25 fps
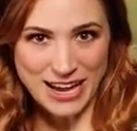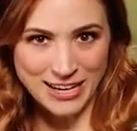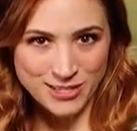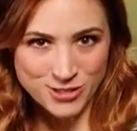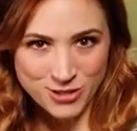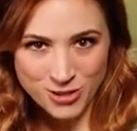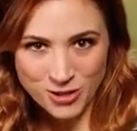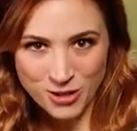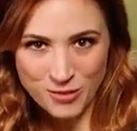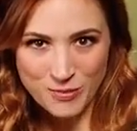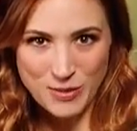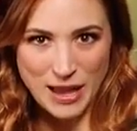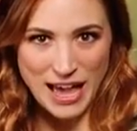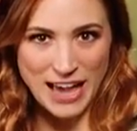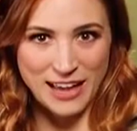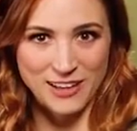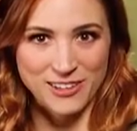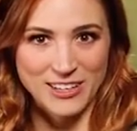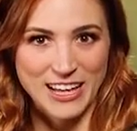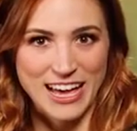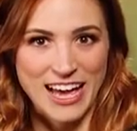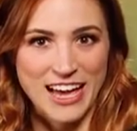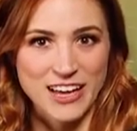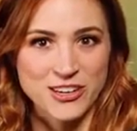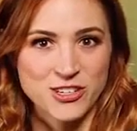magical
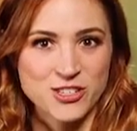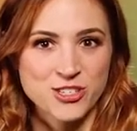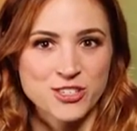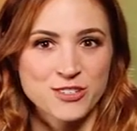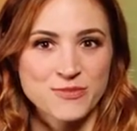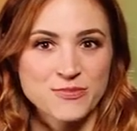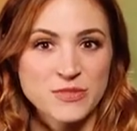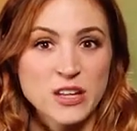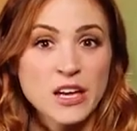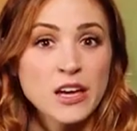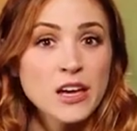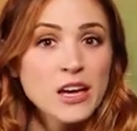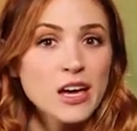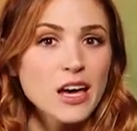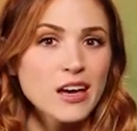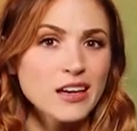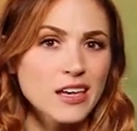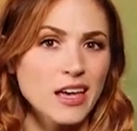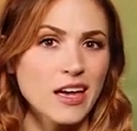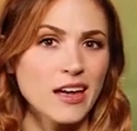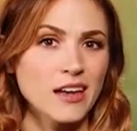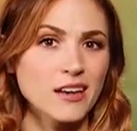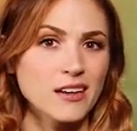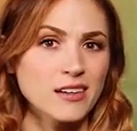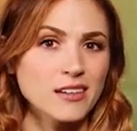backlash.
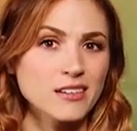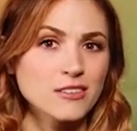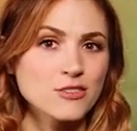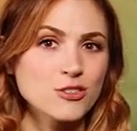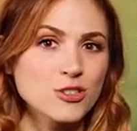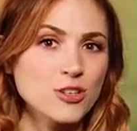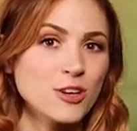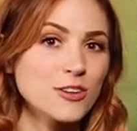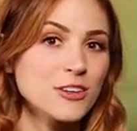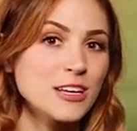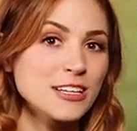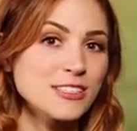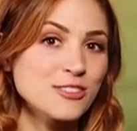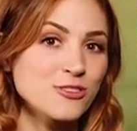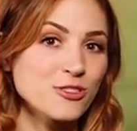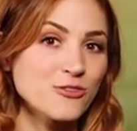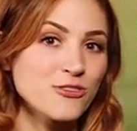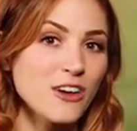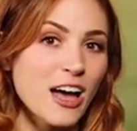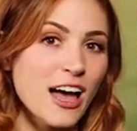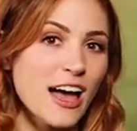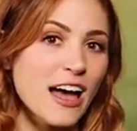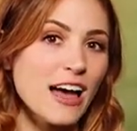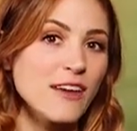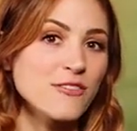Again, should they
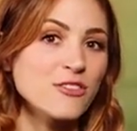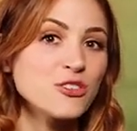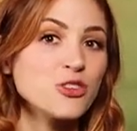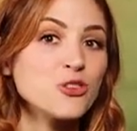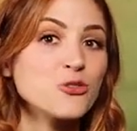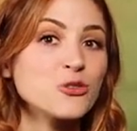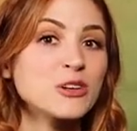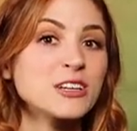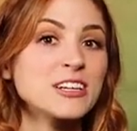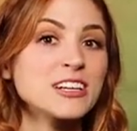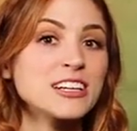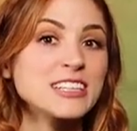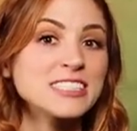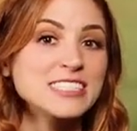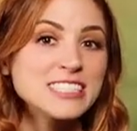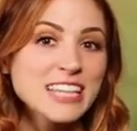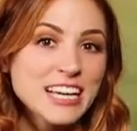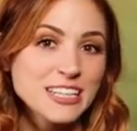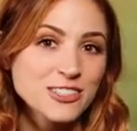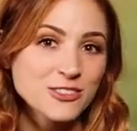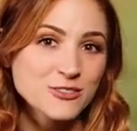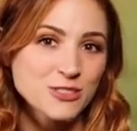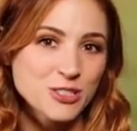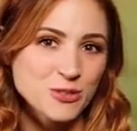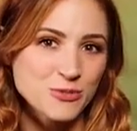survive, you can
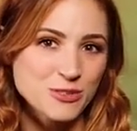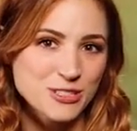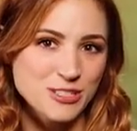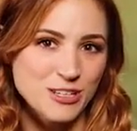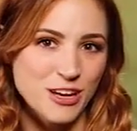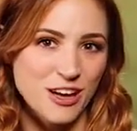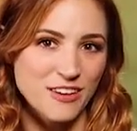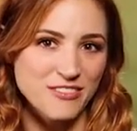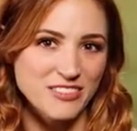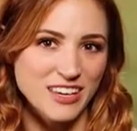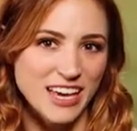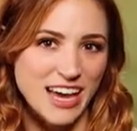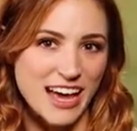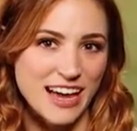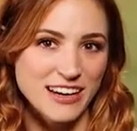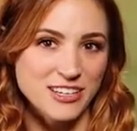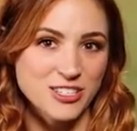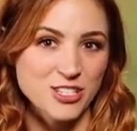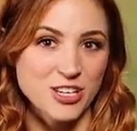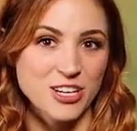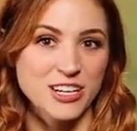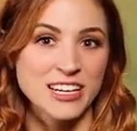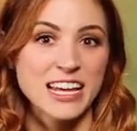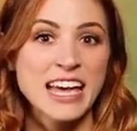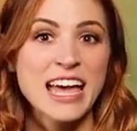continue to resolve the
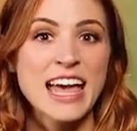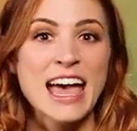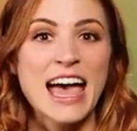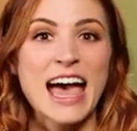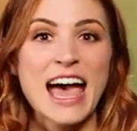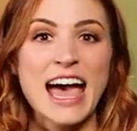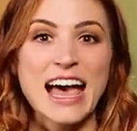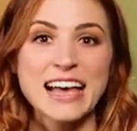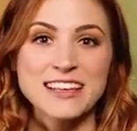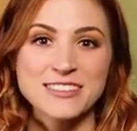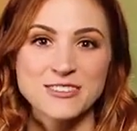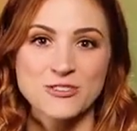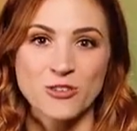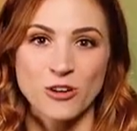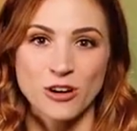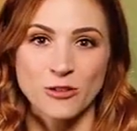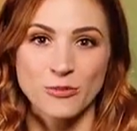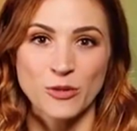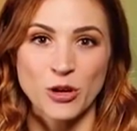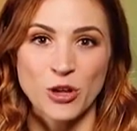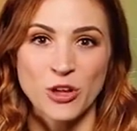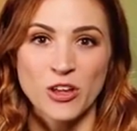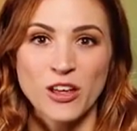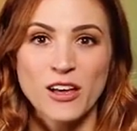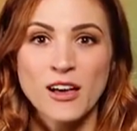action as
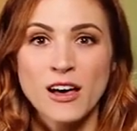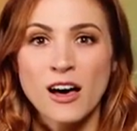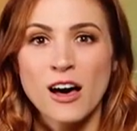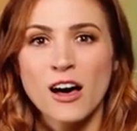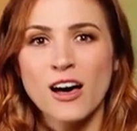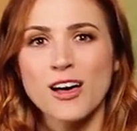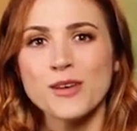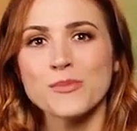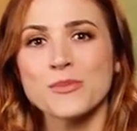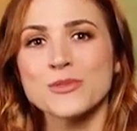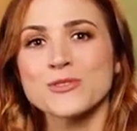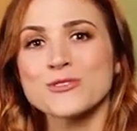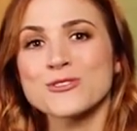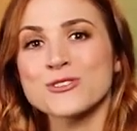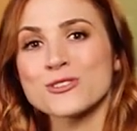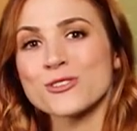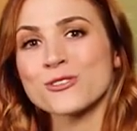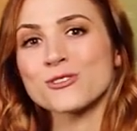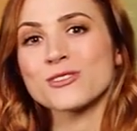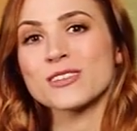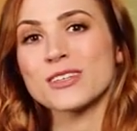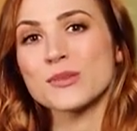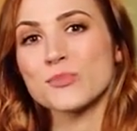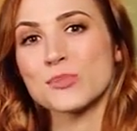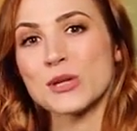normal, almost
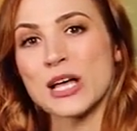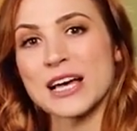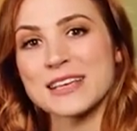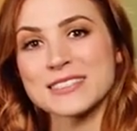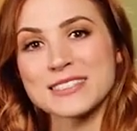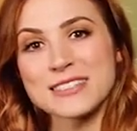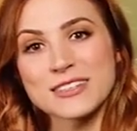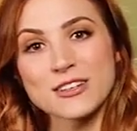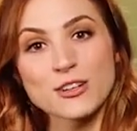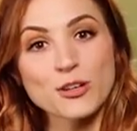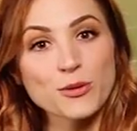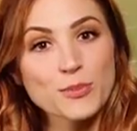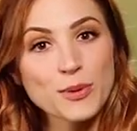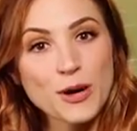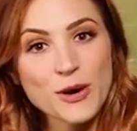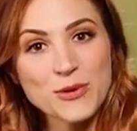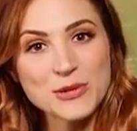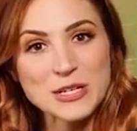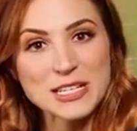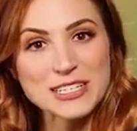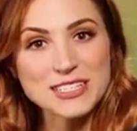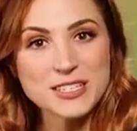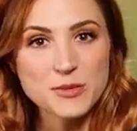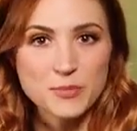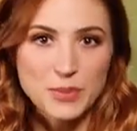certainly blasting your
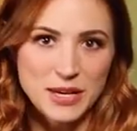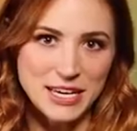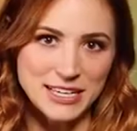opponent to